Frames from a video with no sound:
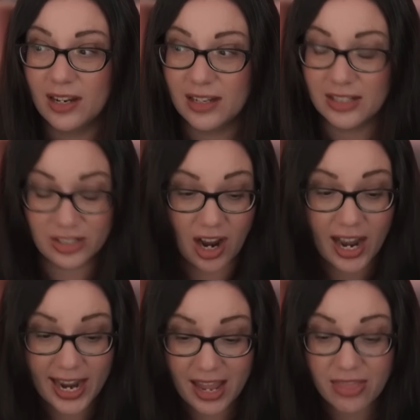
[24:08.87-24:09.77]

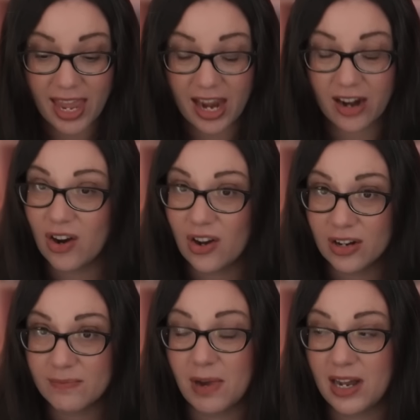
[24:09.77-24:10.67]
die there
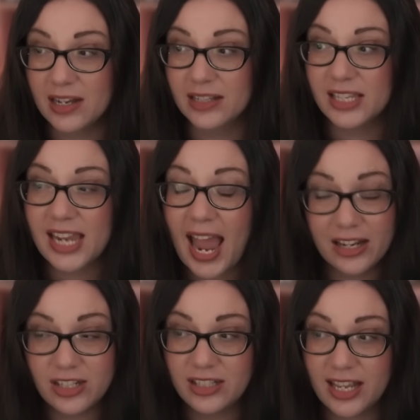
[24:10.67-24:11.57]
on Mars. He had
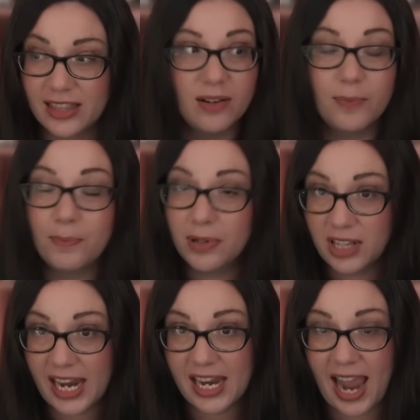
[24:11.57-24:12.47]
to let that
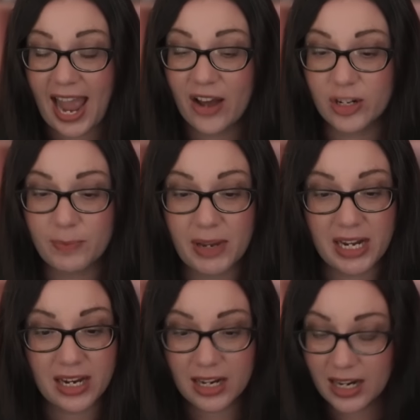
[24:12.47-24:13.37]
play out, but
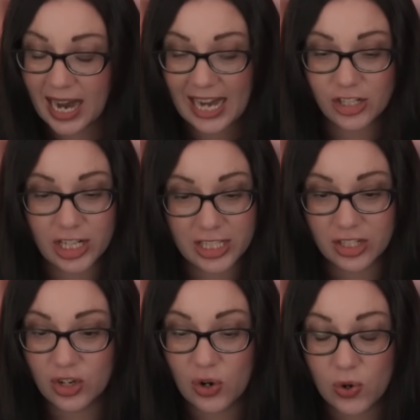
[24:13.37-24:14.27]
he
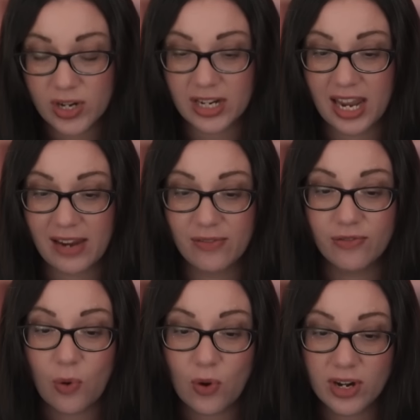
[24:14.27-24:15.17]
just couldn't. He
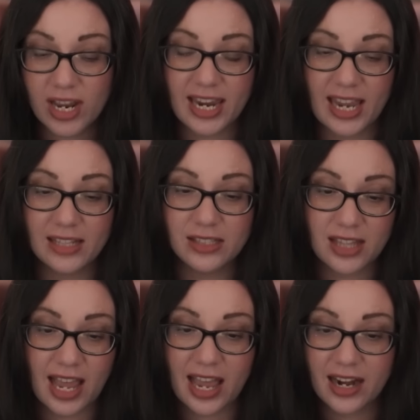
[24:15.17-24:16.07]
fought against
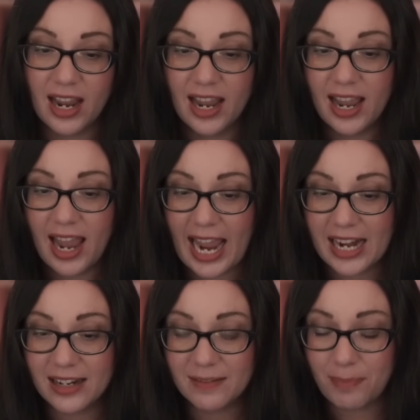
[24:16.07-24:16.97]
that.
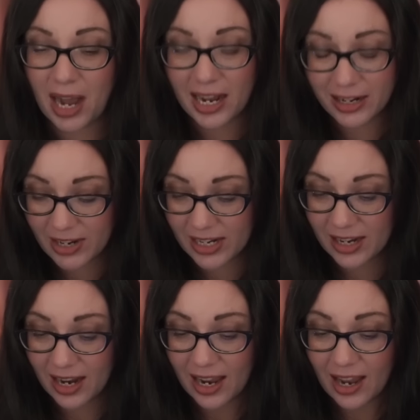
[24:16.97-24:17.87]
And part of it
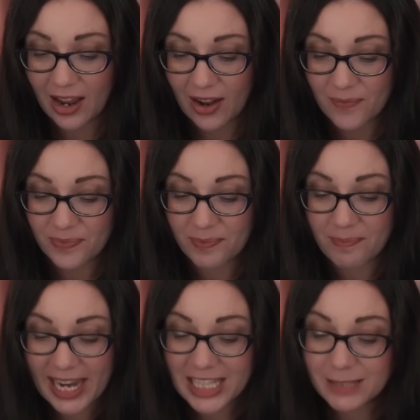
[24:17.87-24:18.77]

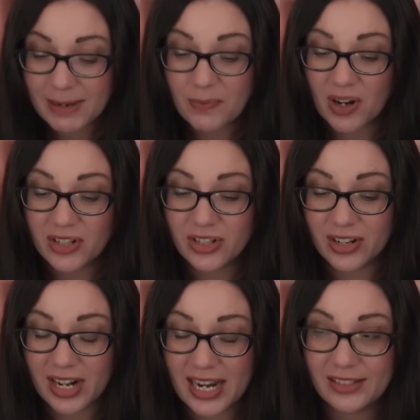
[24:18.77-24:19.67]
makes me
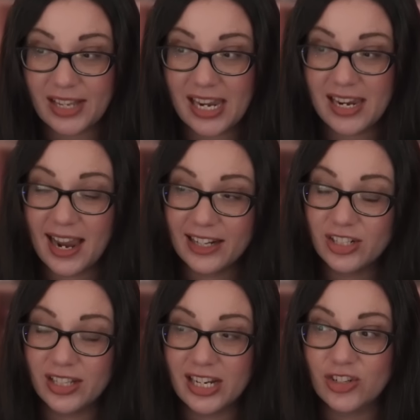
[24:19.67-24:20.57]
wonder, is he
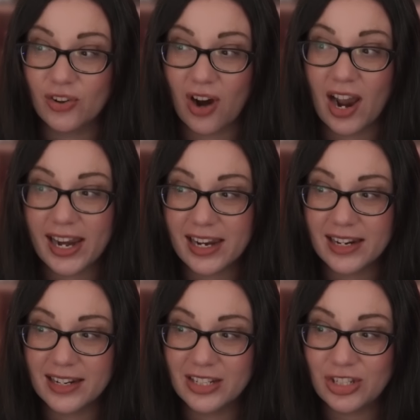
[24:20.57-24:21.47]
actually
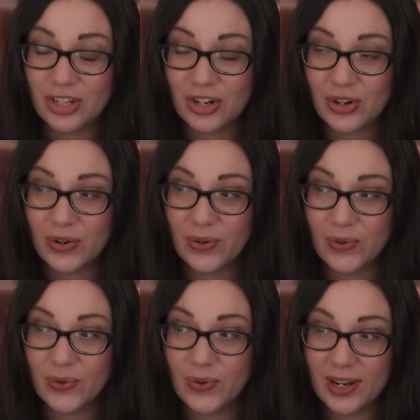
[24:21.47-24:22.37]
trying
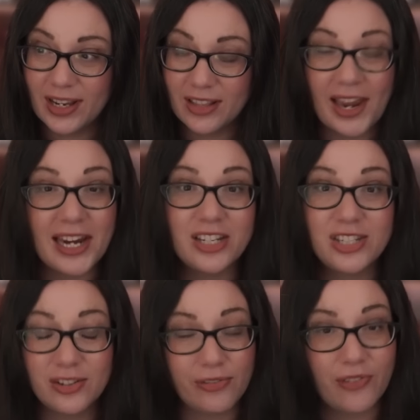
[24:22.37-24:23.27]
to like
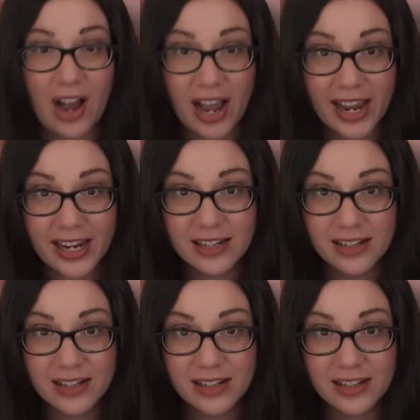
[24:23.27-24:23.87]
defy